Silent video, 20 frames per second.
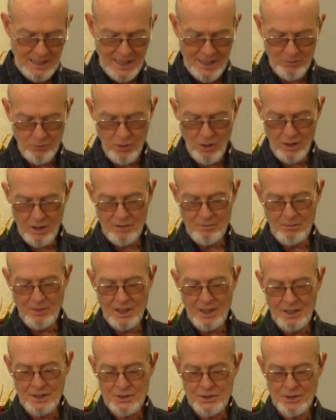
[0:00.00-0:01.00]
and what it
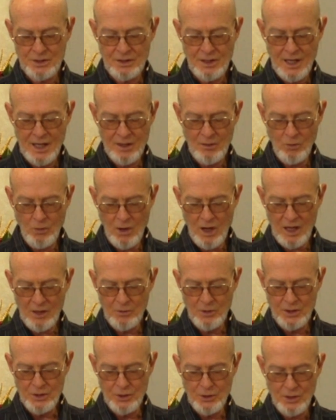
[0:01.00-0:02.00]
means and, and why
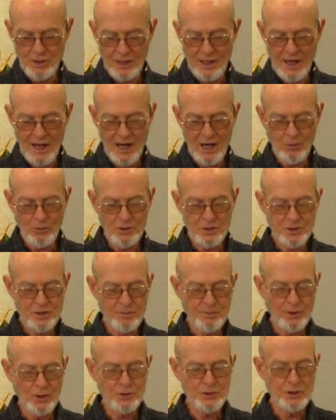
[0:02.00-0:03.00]
we do it and how we're
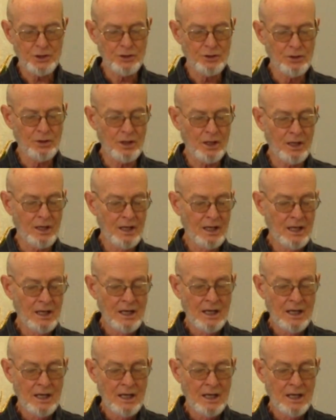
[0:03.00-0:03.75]
supposed to do it,